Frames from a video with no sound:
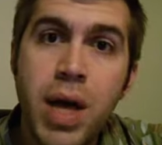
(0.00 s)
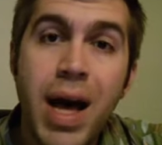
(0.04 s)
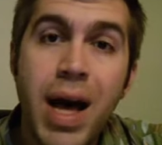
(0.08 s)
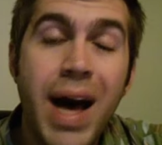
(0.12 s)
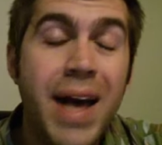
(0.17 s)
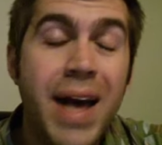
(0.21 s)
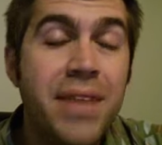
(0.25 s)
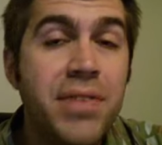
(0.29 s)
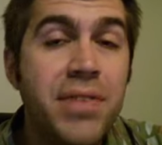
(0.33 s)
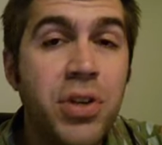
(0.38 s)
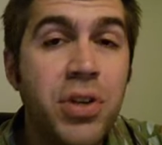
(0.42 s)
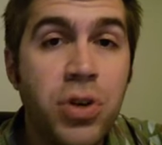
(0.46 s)

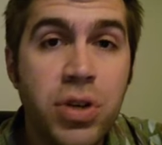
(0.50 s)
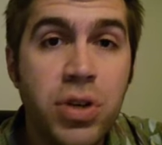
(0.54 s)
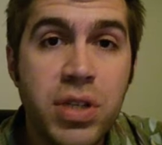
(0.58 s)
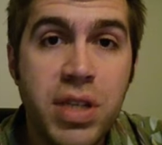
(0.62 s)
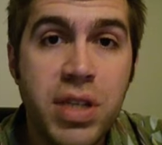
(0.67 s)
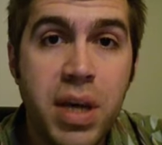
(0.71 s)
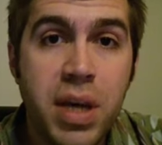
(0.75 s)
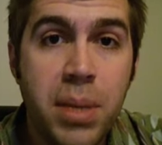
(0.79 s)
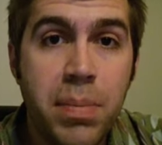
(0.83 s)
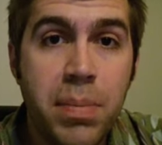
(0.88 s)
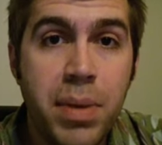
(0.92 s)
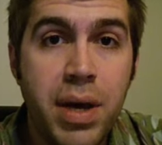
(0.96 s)
I even hooked
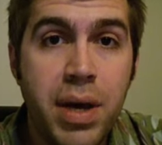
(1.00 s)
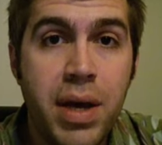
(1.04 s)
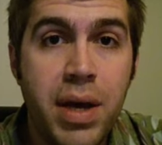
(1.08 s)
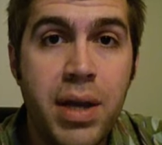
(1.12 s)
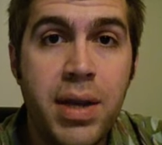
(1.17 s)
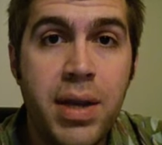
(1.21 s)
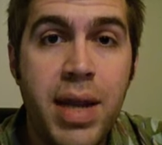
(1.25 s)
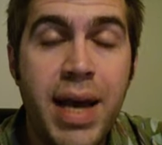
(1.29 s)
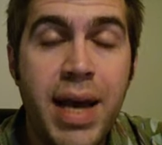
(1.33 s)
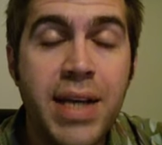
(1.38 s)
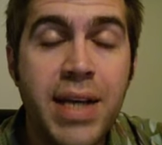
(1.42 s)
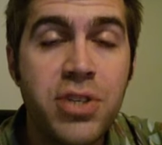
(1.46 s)
up
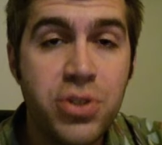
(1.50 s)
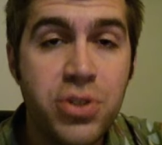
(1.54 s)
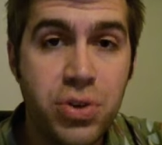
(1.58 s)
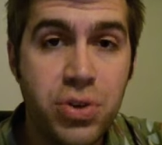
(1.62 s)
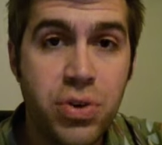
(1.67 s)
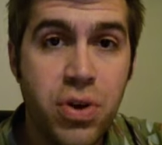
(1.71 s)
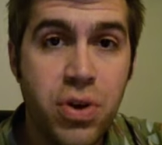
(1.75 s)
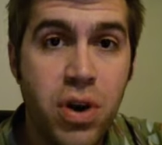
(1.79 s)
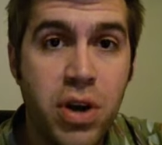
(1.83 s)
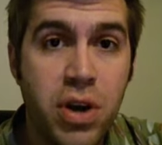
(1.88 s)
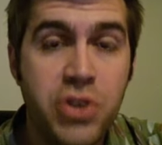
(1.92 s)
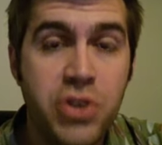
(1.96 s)
an
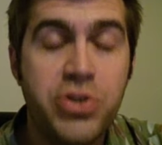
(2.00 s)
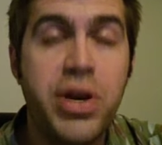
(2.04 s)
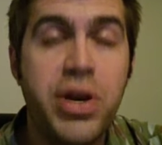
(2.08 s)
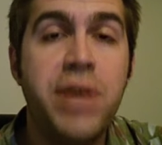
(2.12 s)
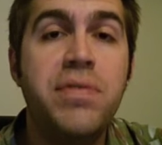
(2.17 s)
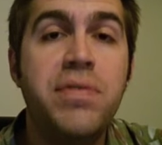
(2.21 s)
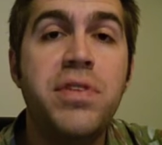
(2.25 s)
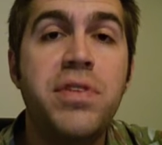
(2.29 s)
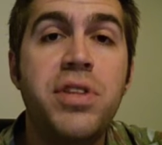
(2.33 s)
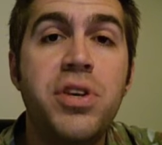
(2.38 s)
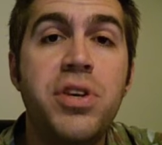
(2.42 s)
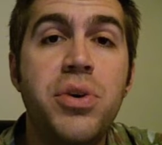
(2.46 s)
external hard
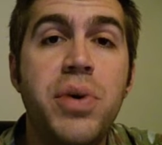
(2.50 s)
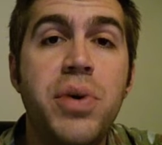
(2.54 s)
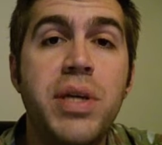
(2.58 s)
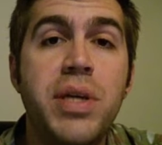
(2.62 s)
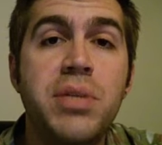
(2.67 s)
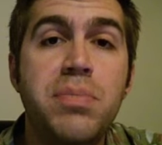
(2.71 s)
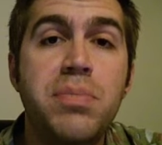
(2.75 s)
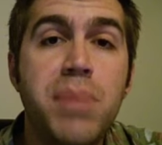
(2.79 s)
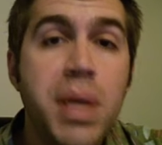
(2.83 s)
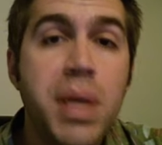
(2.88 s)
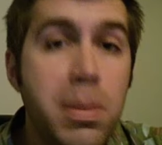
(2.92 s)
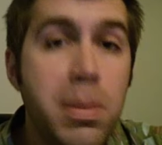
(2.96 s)
drive to the
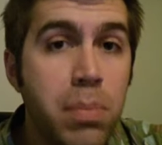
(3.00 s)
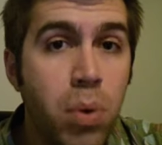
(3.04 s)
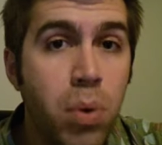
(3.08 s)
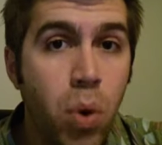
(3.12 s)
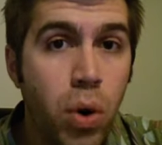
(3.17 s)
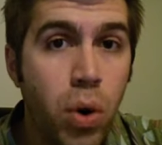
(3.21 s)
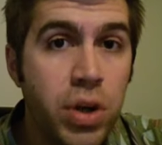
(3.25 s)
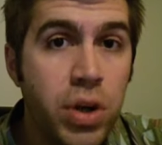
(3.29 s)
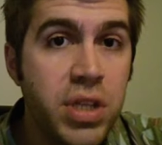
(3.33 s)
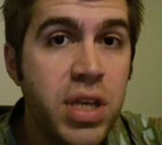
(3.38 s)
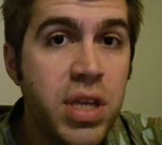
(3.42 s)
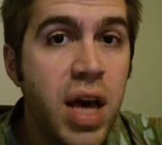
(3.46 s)
USB
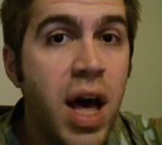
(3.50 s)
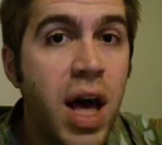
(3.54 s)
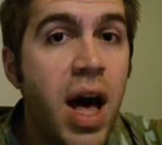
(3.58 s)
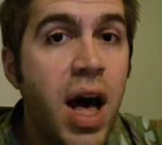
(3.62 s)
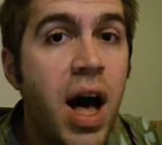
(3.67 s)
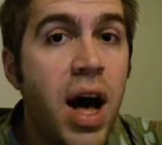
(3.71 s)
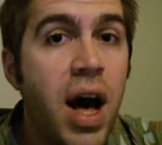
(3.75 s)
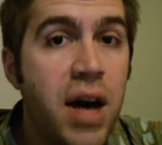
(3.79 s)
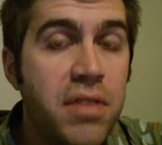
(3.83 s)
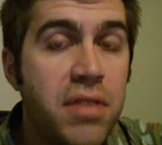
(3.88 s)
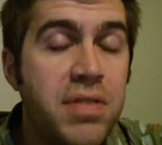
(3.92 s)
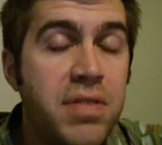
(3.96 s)
port
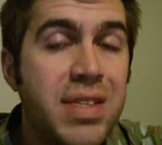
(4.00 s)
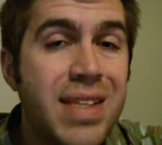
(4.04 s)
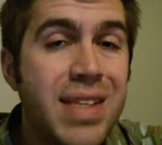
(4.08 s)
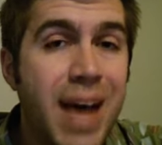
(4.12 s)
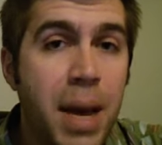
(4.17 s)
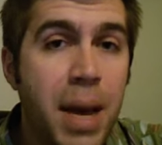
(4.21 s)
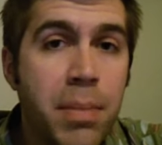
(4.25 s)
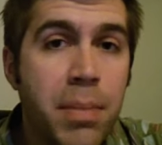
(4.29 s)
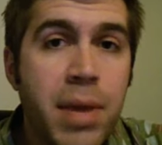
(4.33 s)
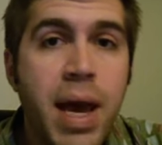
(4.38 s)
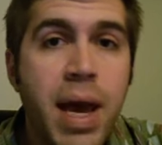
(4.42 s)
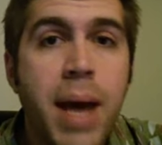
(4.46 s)
of the
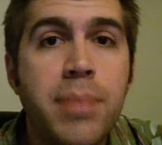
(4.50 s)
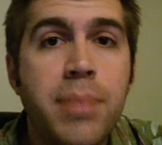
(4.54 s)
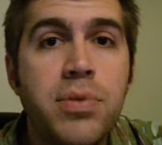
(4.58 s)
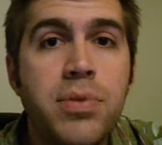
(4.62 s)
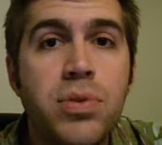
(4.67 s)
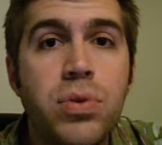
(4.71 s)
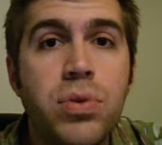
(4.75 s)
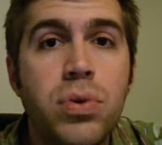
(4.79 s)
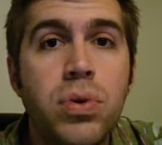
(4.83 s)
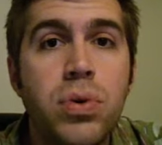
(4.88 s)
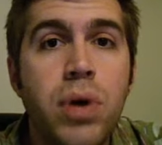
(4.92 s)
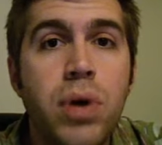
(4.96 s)
time
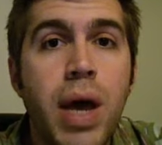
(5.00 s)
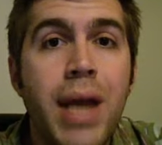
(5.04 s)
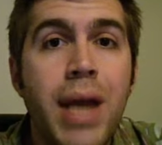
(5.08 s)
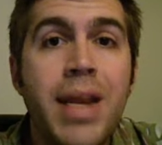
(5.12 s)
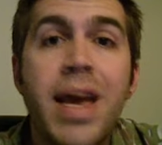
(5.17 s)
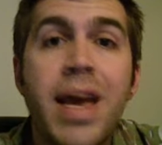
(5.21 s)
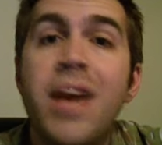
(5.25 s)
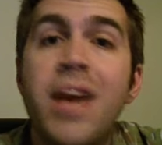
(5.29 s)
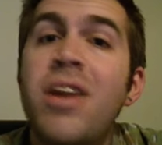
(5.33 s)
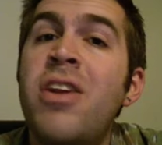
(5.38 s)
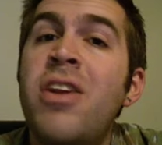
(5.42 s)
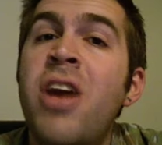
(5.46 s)
capsule, and
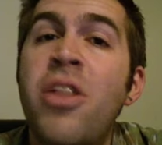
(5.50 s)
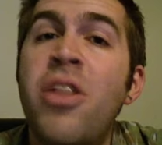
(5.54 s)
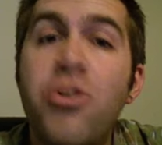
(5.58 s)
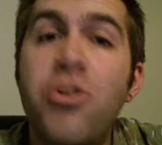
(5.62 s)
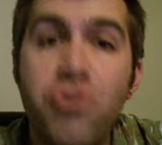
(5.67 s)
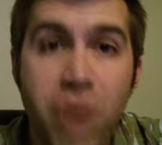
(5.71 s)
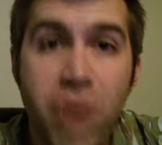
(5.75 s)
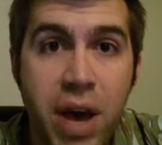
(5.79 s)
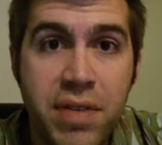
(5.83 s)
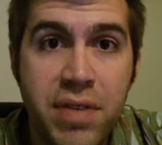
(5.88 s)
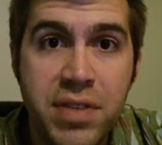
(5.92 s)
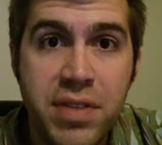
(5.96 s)
yet another
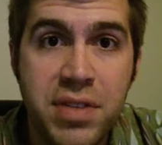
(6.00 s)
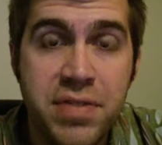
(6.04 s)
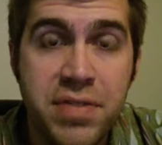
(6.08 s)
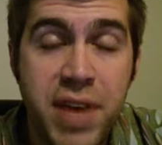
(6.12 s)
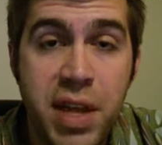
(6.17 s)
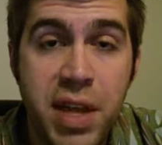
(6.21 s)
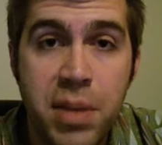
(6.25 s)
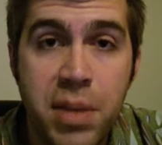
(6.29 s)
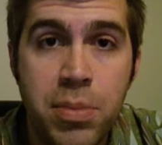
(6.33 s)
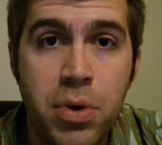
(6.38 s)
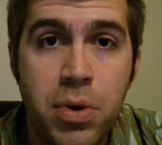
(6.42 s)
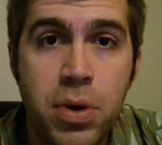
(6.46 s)
drive is
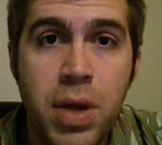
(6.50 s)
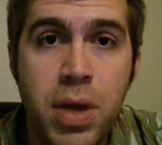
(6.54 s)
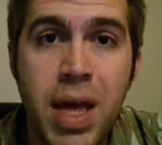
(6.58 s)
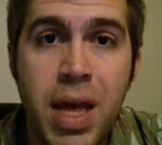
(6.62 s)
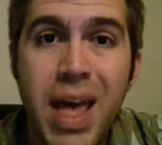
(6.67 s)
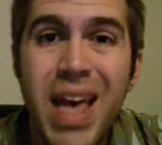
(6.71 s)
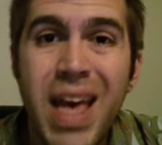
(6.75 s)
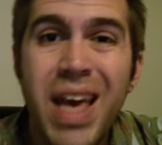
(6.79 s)
available.